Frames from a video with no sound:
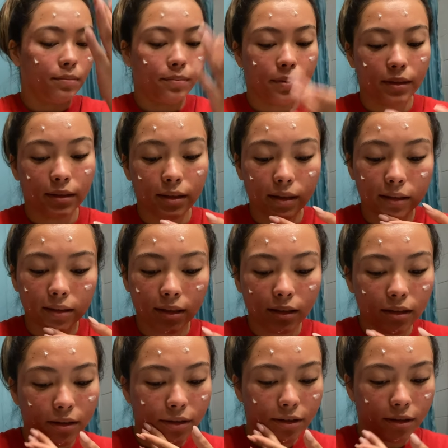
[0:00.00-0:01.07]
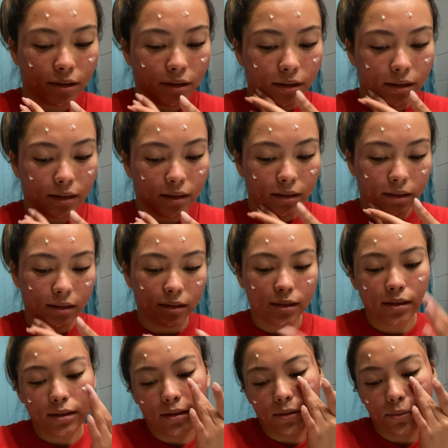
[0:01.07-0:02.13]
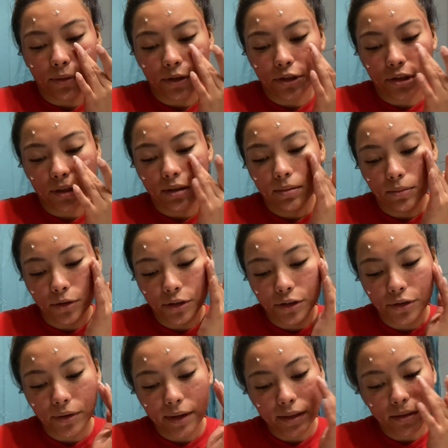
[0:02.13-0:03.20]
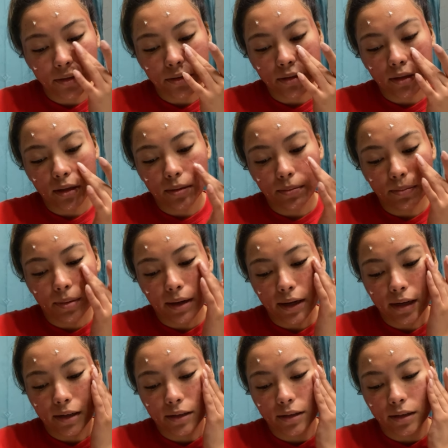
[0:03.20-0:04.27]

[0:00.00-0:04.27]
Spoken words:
But the accelerator, it is rich in moisturizers and packed